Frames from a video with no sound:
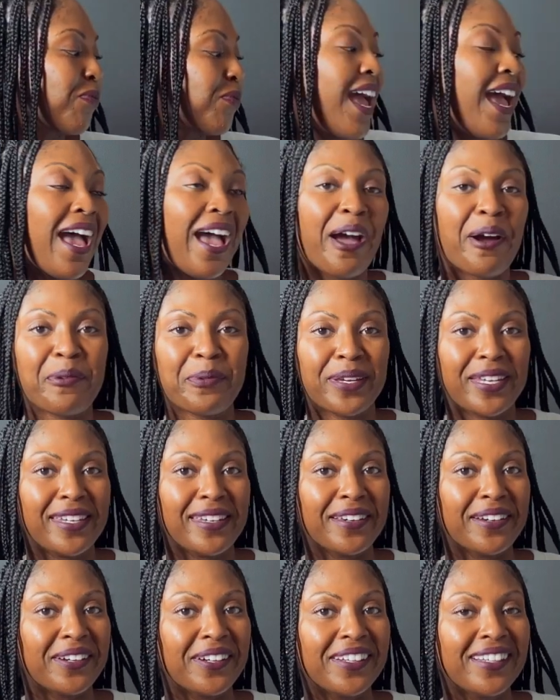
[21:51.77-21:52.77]
How We
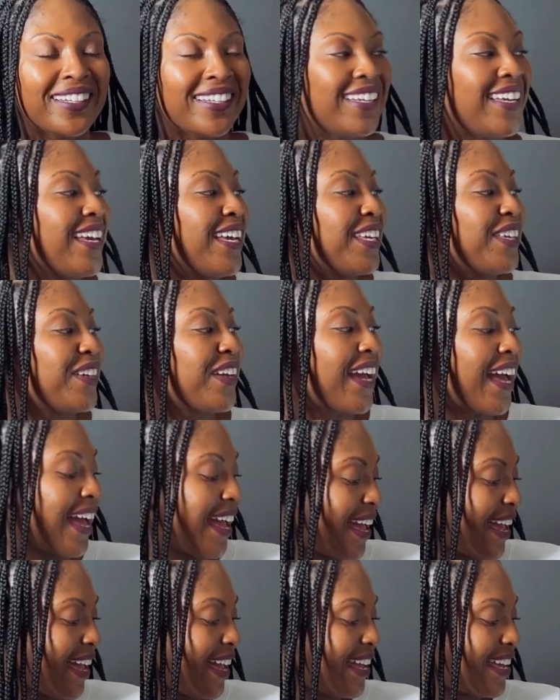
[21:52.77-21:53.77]
Heal. You
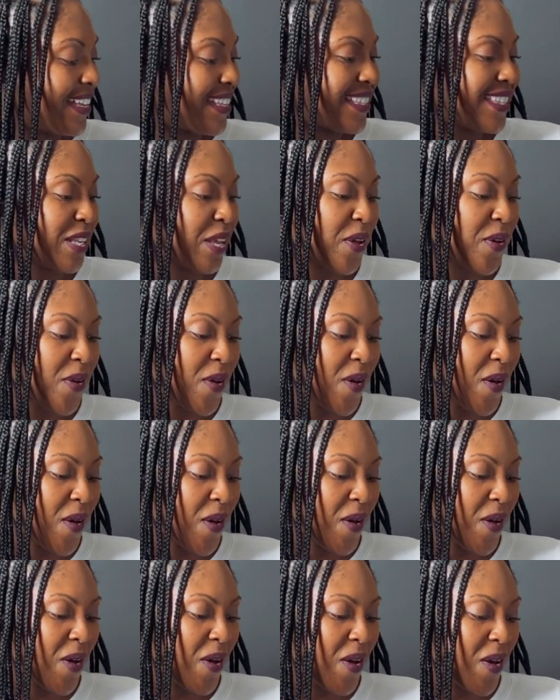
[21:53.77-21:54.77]
guys,
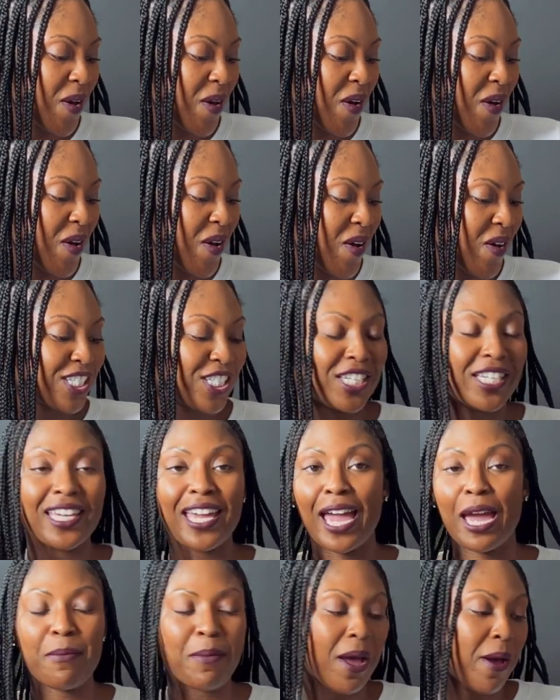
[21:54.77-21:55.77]
she
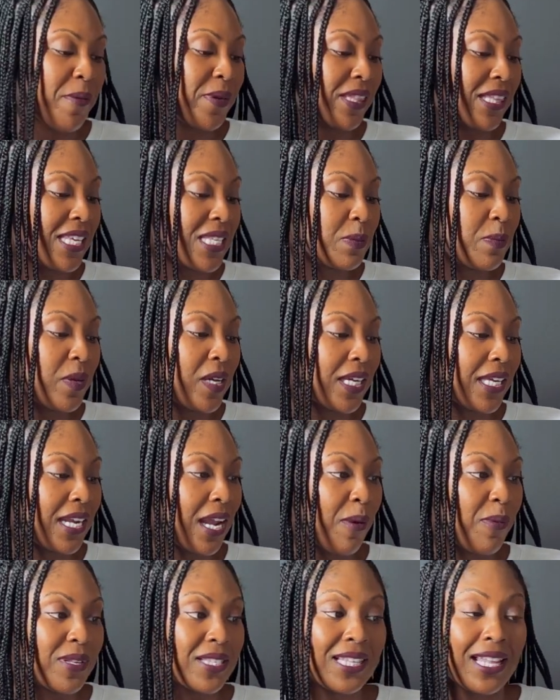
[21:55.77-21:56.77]
came out with this book and I
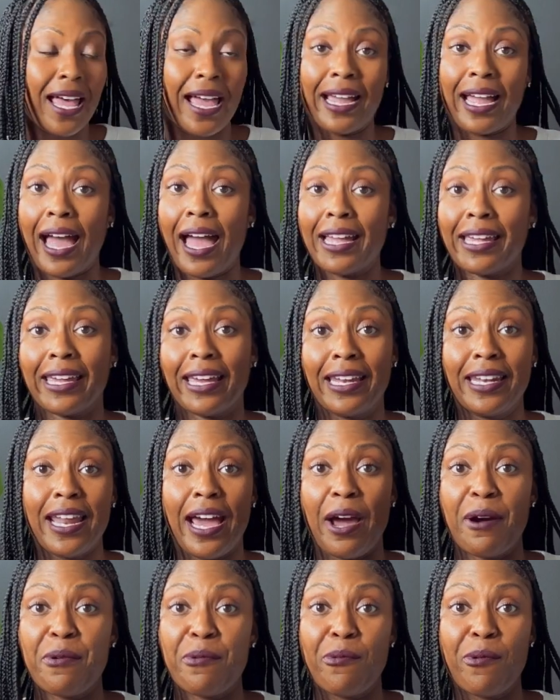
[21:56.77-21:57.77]
was like, I
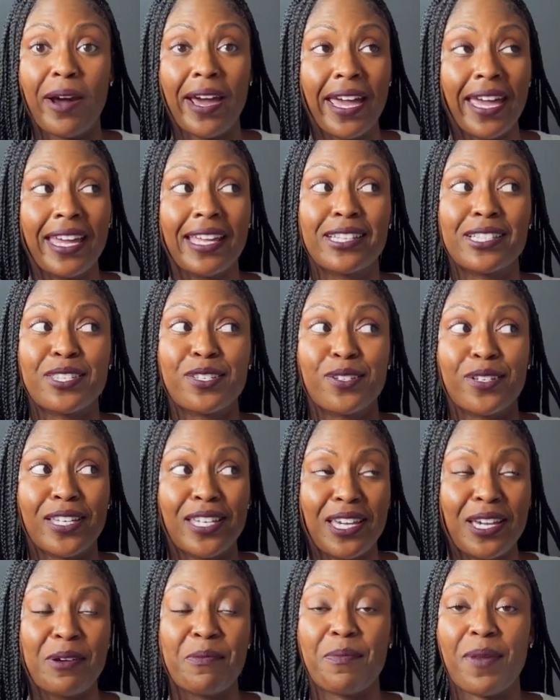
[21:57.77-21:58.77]
cannot wait to
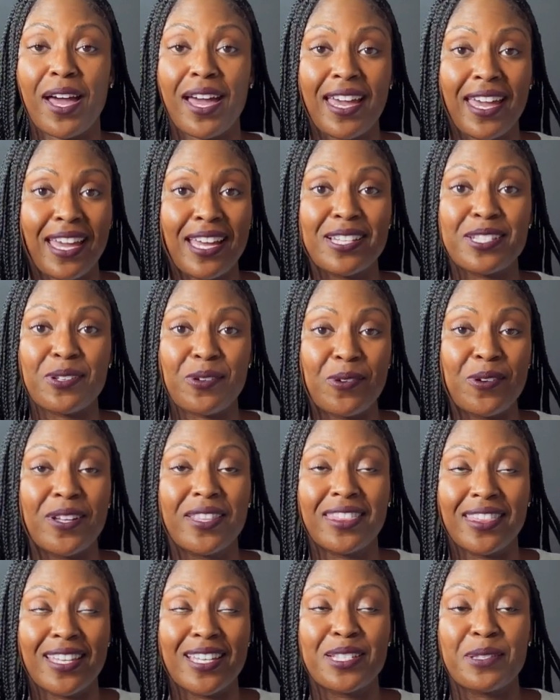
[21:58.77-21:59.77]
get my hands on
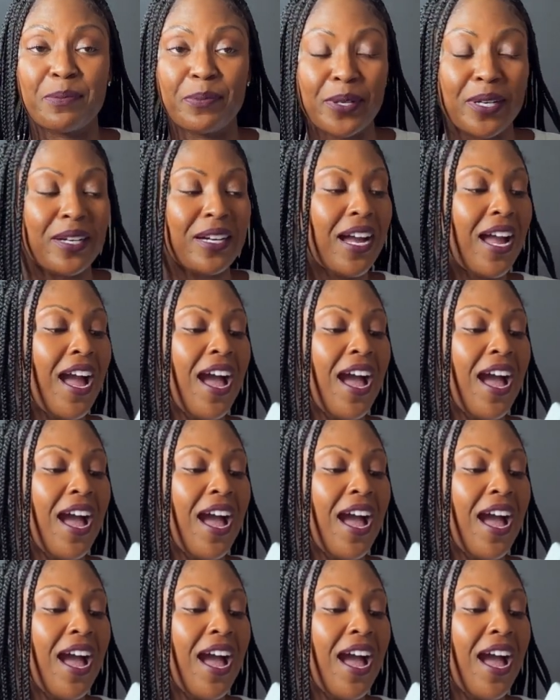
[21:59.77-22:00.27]
this book.